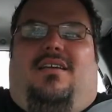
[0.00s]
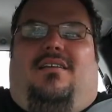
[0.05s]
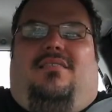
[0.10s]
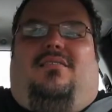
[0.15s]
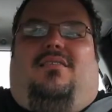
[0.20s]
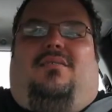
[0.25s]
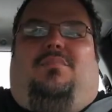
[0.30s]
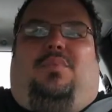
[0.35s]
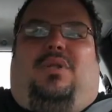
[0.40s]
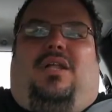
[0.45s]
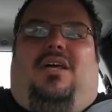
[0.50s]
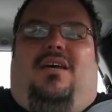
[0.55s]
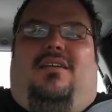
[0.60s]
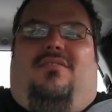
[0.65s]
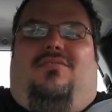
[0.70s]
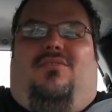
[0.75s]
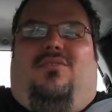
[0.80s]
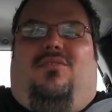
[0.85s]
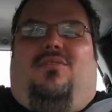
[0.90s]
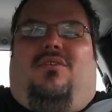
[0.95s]
I applied
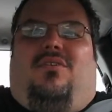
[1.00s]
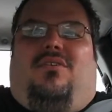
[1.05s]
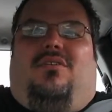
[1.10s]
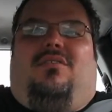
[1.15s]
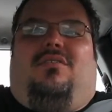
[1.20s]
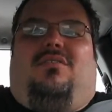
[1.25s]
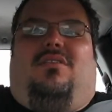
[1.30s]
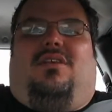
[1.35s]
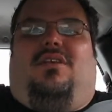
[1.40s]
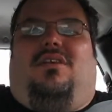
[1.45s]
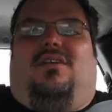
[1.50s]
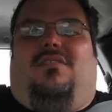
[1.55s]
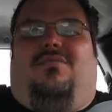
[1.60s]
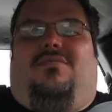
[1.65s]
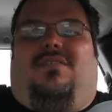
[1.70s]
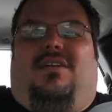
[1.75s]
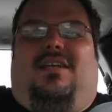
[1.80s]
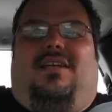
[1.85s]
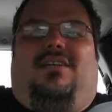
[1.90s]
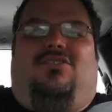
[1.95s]
for the
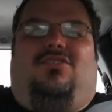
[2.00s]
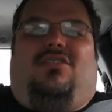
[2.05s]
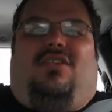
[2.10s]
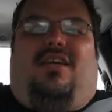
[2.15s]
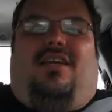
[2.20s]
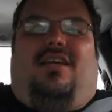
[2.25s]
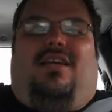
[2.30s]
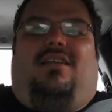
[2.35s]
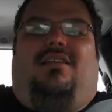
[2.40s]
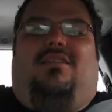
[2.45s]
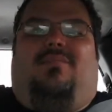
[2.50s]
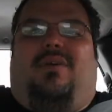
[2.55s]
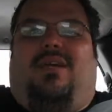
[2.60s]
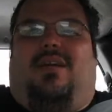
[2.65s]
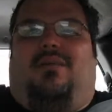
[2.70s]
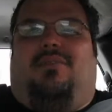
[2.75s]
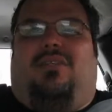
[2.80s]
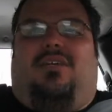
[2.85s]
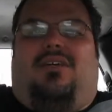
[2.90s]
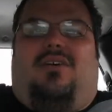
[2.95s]
financial aid to be
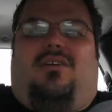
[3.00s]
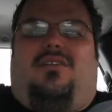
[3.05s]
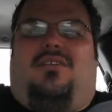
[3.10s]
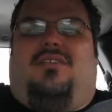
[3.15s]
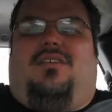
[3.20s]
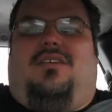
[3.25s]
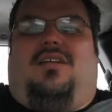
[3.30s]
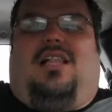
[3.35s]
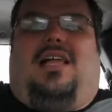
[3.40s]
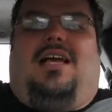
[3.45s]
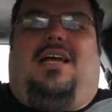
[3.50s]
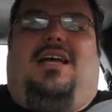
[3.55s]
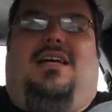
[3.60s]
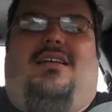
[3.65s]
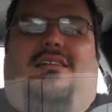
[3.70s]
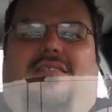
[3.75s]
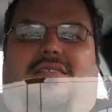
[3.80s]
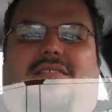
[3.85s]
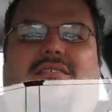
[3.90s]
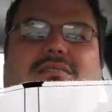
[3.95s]
able to go to the
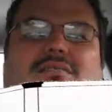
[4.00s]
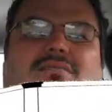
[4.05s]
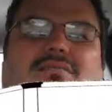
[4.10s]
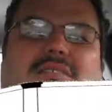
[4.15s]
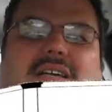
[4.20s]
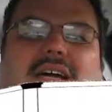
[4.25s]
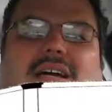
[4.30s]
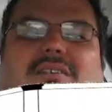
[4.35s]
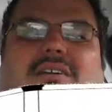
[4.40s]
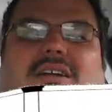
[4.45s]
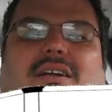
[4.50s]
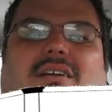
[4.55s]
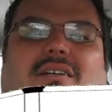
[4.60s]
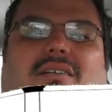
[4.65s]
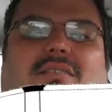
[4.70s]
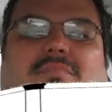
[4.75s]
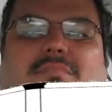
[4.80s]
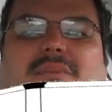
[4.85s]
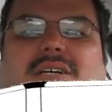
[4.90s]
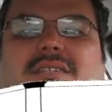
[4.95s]
class down there
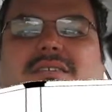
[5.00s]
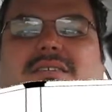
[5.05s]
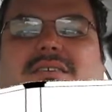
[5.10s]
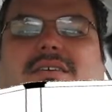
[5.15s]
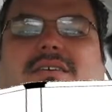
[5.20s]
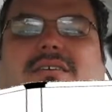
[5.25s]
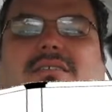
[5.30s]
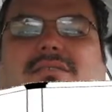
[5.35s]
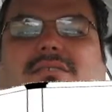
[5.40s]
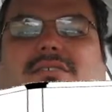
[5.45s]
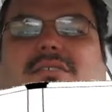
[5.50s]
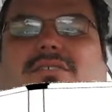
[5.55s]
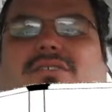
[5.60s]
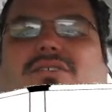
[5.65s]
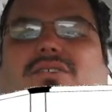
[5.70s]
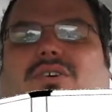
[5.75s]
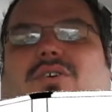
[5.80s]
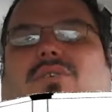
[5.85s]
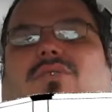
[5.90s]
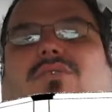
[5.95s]
in Muncie to the
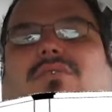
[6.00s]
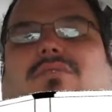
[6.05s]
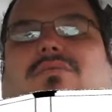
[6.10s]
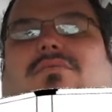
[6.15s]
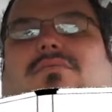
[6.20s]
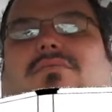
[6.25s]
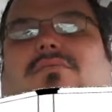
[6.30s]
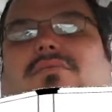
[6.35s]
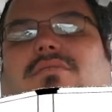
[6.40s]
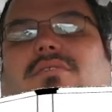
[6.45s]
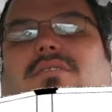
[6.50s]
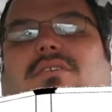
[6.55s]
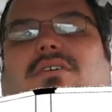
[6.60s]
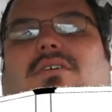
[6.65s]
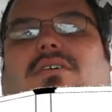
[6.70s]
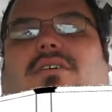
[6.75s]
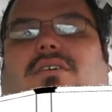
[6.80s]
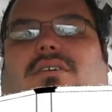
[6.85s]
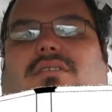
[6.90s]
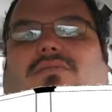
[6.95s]
school.
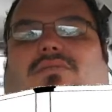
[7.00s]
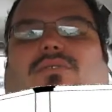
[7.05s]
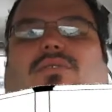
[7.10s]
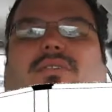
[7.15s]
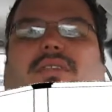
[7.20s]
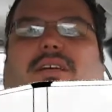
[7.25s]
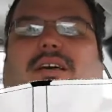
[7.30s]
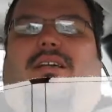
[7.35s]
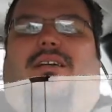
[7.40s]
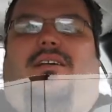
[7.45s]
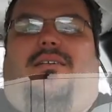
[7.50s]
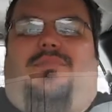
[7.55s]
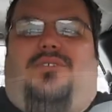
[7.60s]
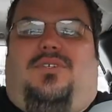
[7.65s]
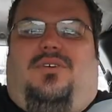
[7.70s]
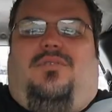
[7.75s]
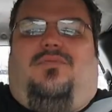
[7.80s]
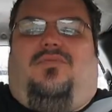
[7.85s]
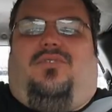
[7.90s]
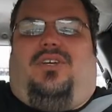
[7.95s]
Roll that up so
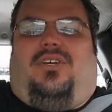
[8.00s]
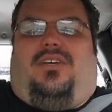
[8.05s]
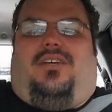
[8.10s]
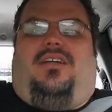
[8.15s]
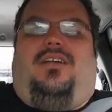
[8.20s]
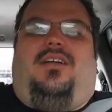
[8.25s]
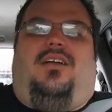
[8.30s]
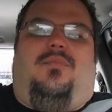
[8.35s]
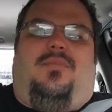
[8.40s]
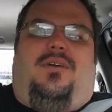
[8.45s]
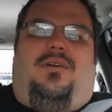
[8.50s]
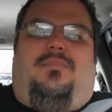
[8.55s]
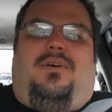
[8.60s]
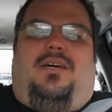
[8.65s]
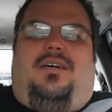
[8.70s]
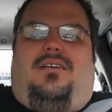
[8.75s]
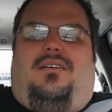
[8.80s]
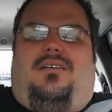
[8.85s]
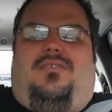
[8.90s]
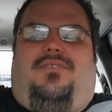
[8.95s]
hopefully you can hear me
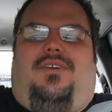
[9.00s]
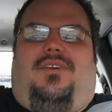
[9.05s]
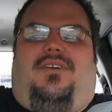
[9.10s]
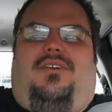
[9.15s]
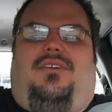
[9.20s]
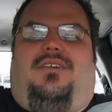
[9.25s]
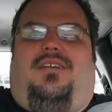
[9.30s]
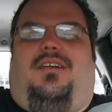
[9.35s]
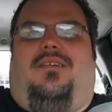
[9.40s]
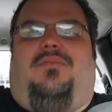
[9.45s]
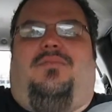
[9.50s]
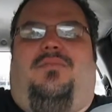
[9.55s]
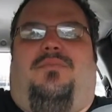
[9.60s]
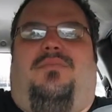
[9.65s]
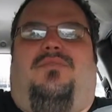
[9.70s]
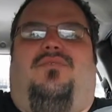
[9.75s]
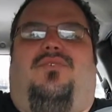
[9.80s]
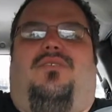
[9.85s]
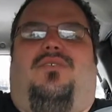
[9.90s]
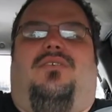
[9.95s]
better if you couldn't hear me
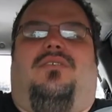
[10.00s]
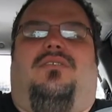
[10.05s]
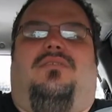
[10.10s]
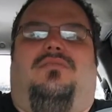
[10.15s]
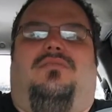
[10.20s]
before.